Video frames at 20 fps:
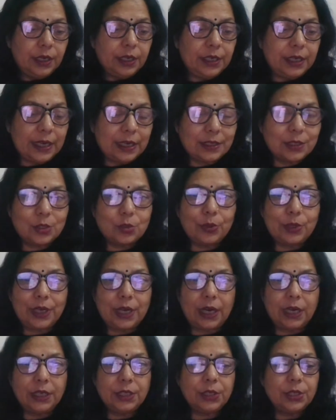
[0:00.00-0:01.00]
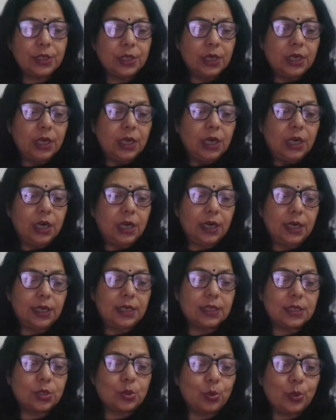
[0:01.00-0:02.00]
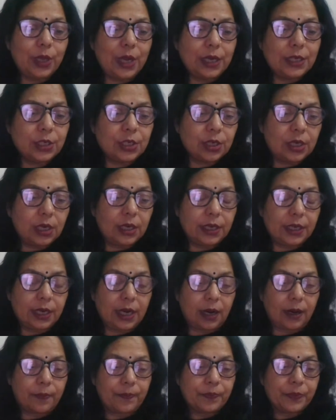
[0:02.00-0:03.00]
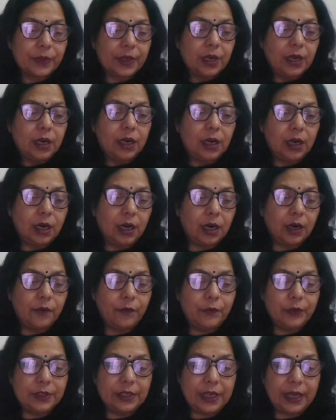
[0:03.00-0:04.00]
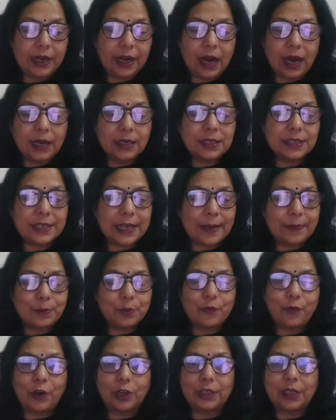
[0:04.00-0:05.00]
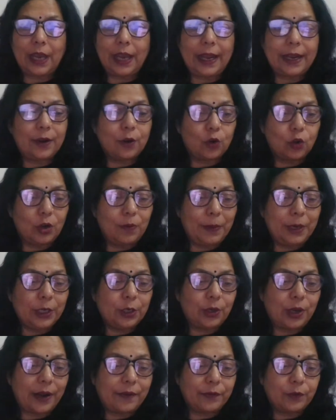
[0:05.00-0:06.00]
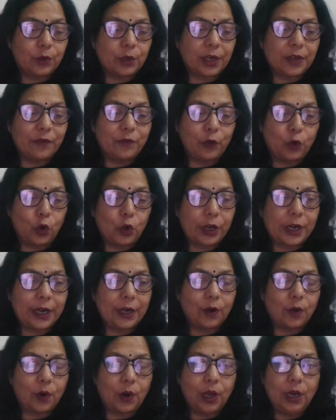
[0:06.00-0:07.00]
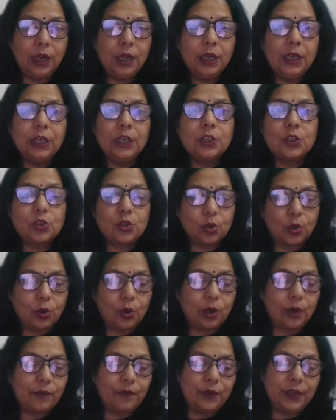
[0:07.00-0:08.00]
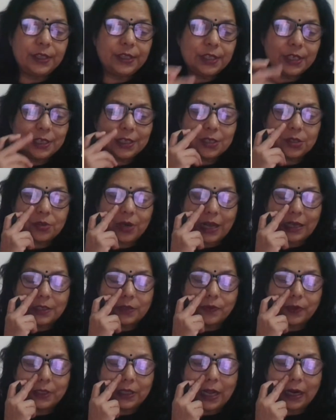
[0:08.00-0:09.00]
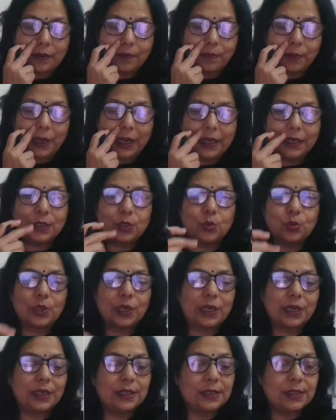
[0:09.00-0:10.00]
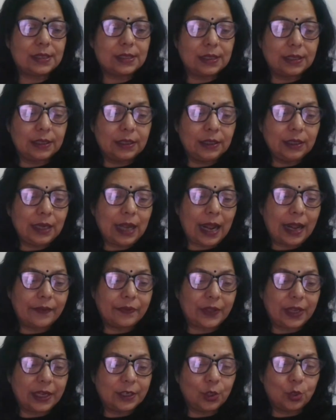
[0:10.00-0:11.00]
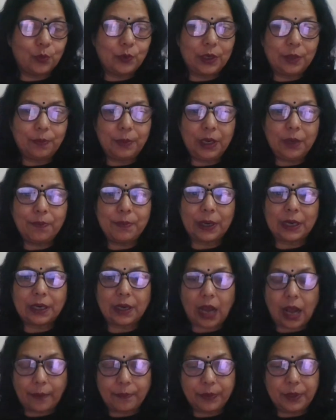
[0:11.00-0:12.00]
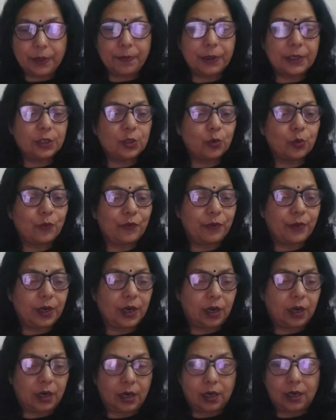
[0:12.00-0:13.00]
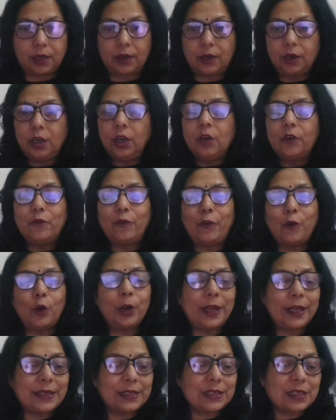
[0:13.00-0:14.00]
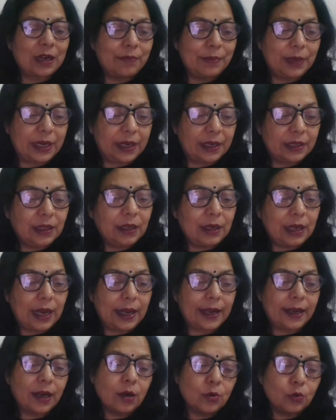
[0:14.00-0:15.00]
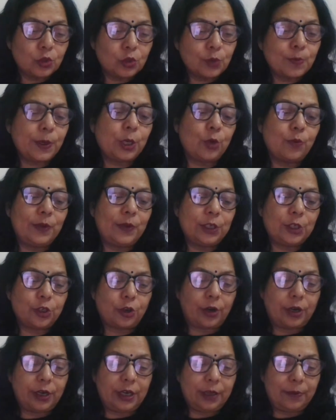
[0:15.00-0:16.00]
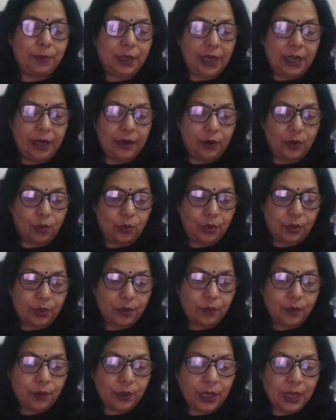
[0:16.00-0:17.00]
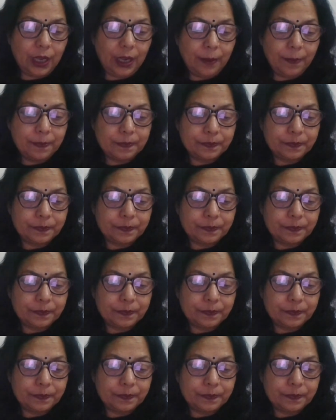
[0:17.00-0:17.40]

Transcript: Yes, Suyash. Uh, Suyash, uh, yeah. Uh, there are steps for the enrollment. You have to give volt and all. So we'll just transfer that mail to the concern and then you will be. But abhi par jo uh, four days ka marathon aayega, usme you will surely be enrolled. Okay.